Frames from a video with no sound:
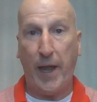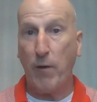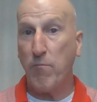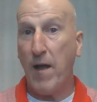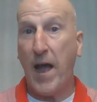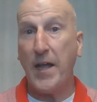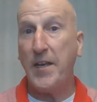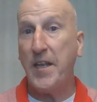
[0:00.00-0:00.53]
Hey,
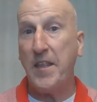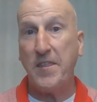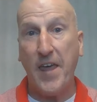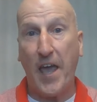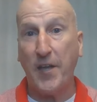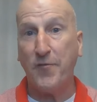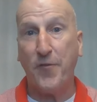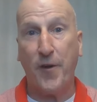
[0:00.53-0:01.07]
Rodney,
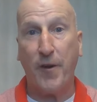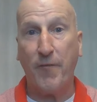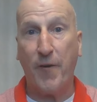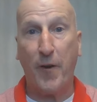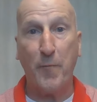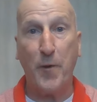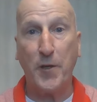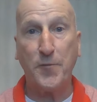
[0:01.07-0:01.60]
thanks very,
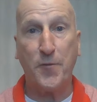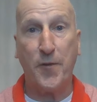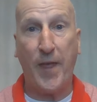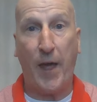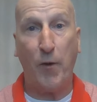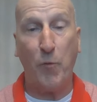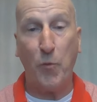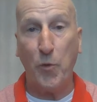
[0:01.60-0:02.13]
very much for
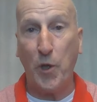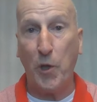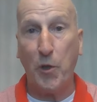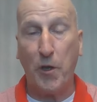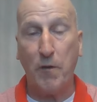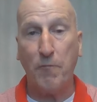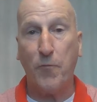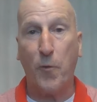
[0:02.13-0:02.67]
that. Really
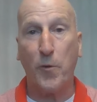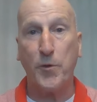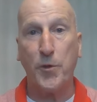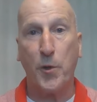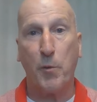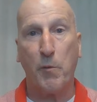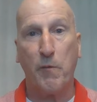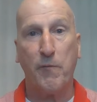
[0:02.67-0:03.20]
looking forward
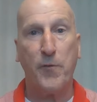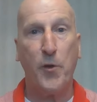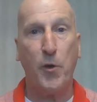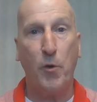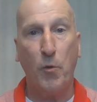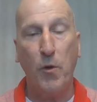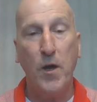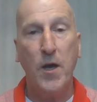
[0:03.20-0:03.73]
to your
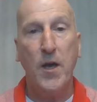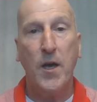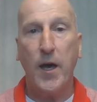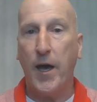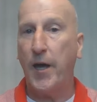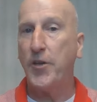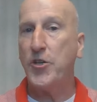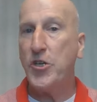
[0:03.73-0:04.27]
review
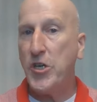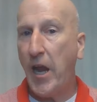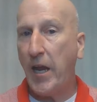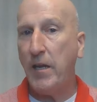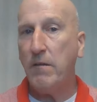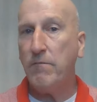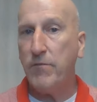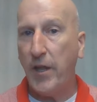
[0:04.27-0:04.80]
on
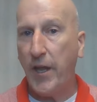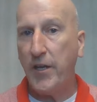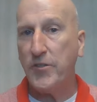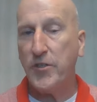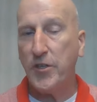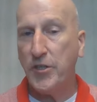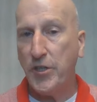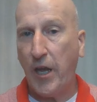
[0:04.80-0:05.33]
Chain of
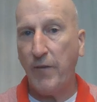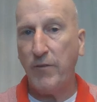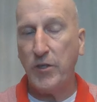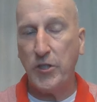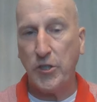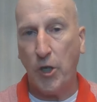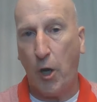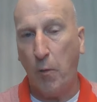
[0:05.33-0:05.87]
Lakes Shaving
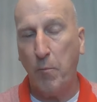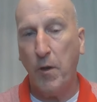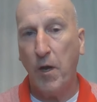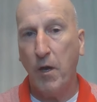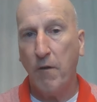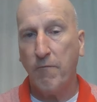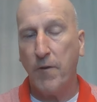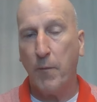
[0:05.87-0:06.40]
Soap
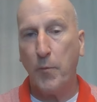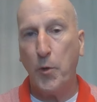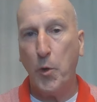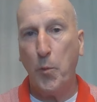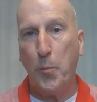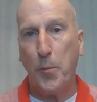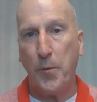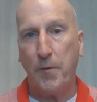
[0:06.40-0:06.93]
from
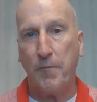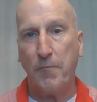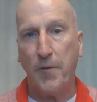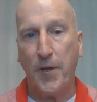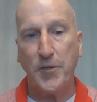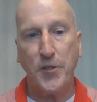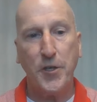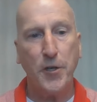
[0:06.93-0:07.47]
Cooper and
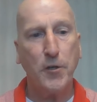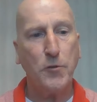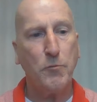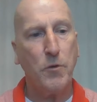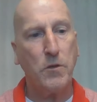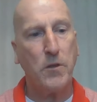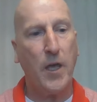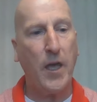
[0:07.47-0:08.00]
French. Here's
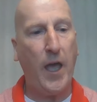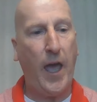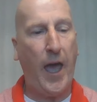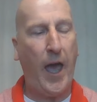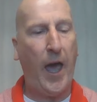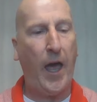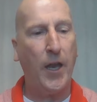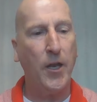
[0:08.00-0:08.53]
what they
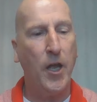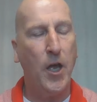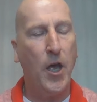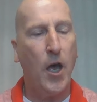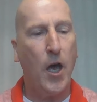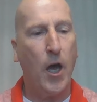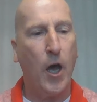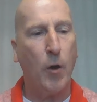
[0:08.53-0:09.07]
add
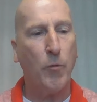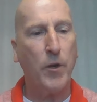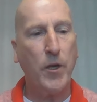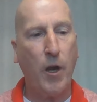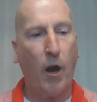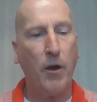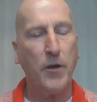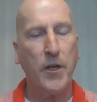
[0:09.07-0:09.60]

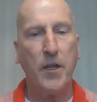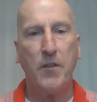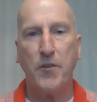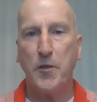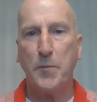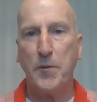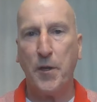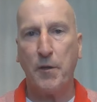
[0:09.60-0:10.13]
regarding
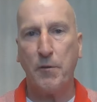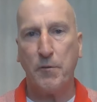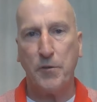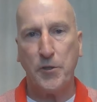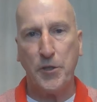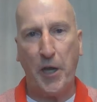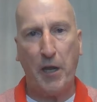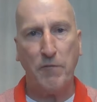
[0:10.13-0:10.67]
this particular
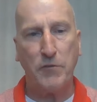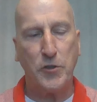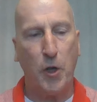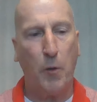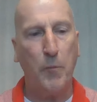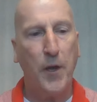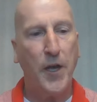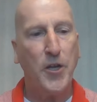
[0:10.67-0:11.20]
shave
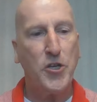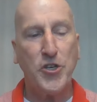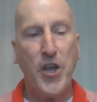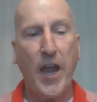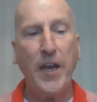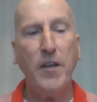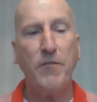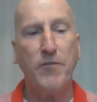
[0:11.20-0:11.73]
soap.
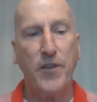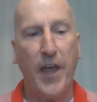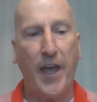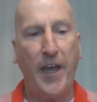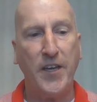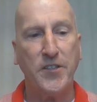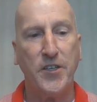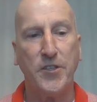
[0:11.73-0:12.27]
"Chain of
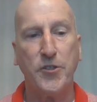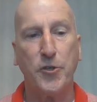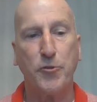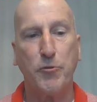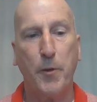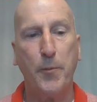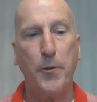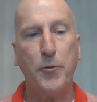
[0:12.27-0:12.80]
Lakes is a
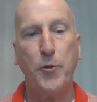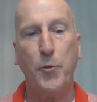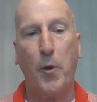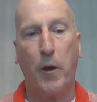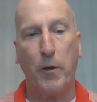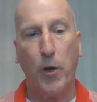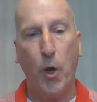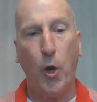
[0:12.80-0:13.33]
tribute to
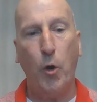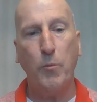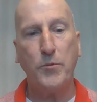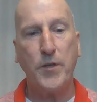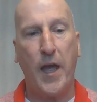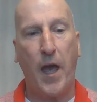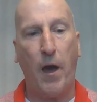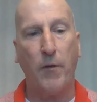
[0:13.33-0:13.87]
our
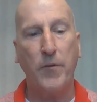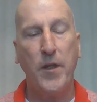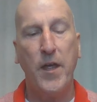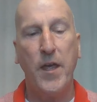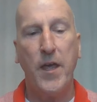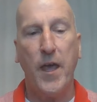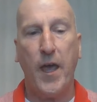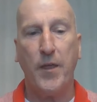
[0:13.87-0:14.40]
hometown
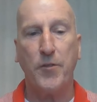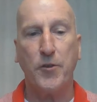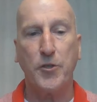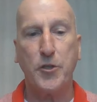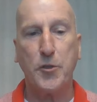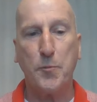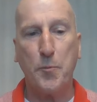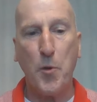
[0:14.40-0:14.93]
and the
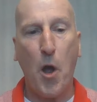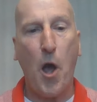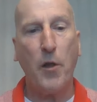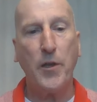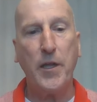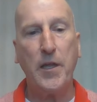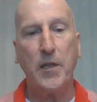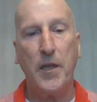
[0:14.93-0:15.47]

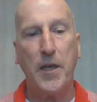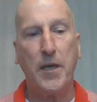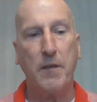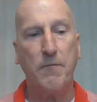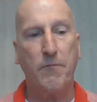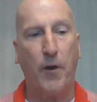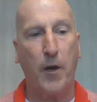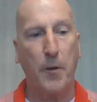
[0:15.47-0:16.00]
sprawling lake
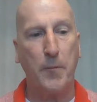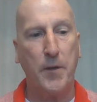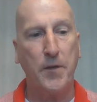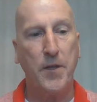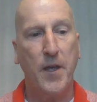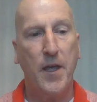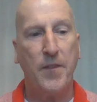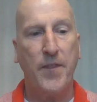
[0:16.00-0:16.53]

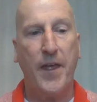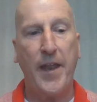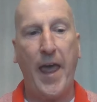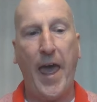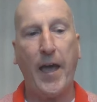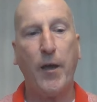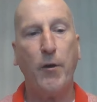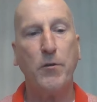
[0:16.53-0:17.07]
environment that
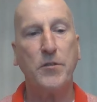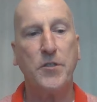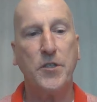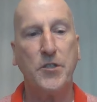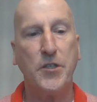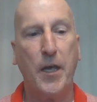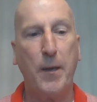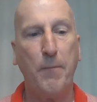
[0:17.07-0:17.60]
echoes the
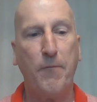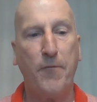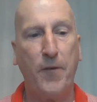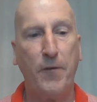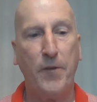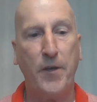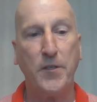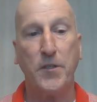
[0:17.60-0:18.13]
same
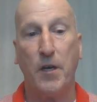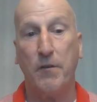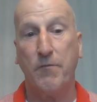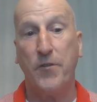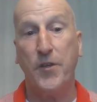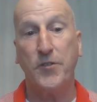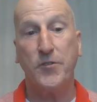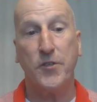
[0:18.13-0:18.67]
feelings of
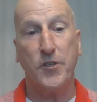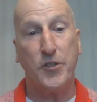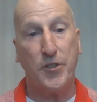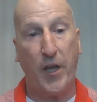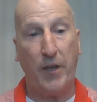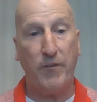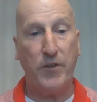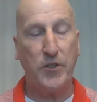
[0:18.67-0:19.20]
this
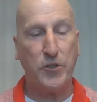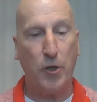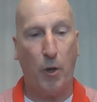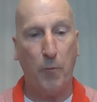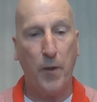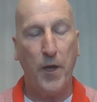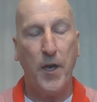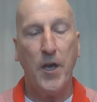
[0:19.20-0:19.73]
shaving
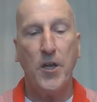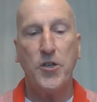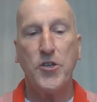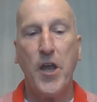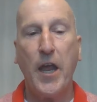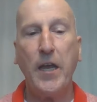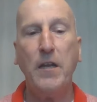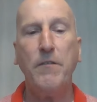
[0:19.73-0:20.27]
soap.
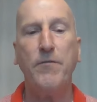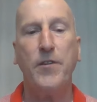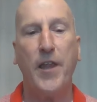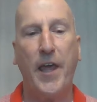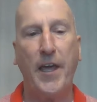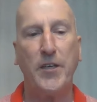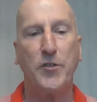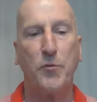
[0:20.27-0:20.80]
Chain of
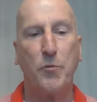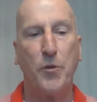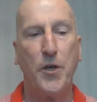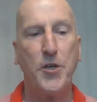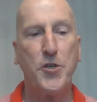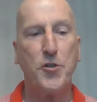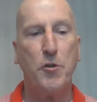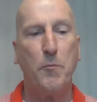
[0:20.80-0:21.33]
Lakes
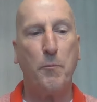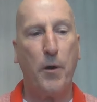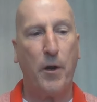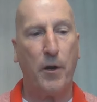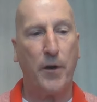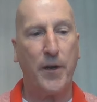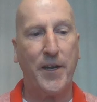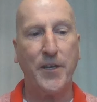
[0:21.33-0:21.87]
Regional
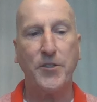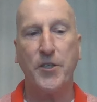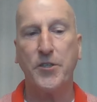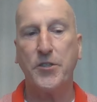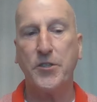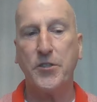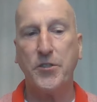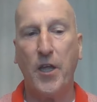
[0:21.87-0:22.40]
Park is a
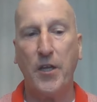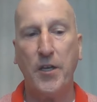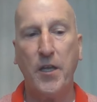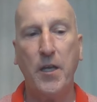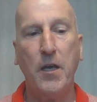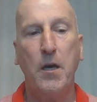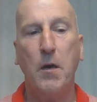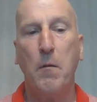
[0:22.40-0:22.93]

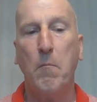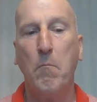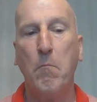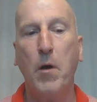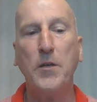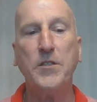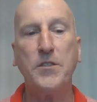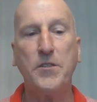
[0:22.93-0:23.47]
stunning,
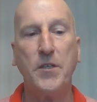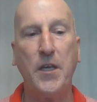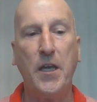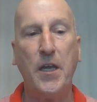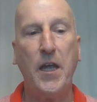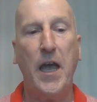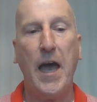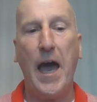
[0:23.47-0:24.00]

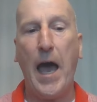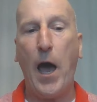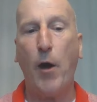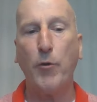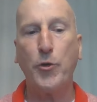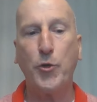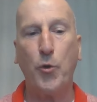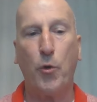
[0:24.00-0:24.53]
must-see
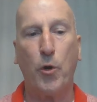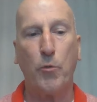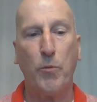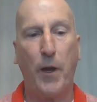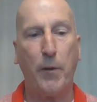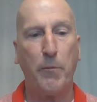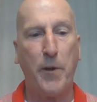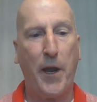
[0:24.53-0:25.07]
outdoor
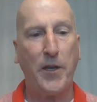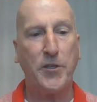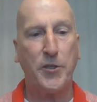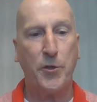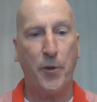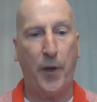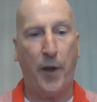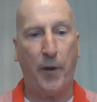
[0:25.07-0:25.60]

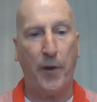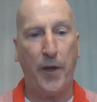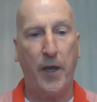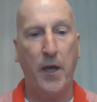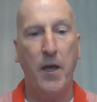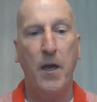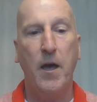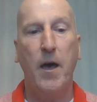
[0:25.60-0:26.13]
recreational
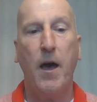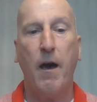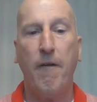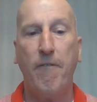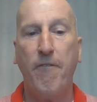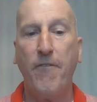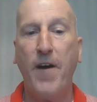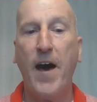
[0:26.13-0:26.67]
area
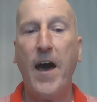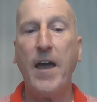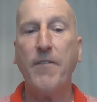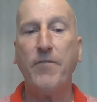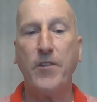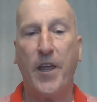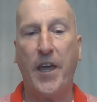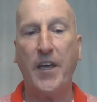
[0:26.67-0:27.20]
of
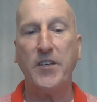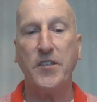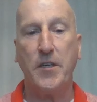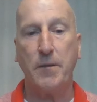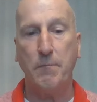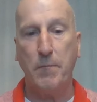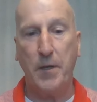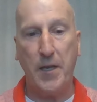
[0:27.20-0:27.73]
5 lakes
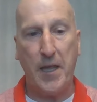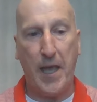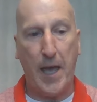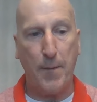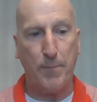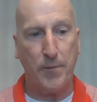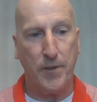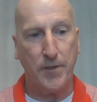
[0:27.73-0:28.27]
in
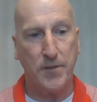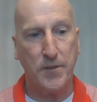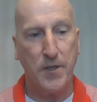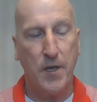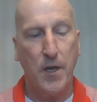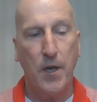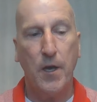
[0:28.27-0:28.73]
Minneapolis.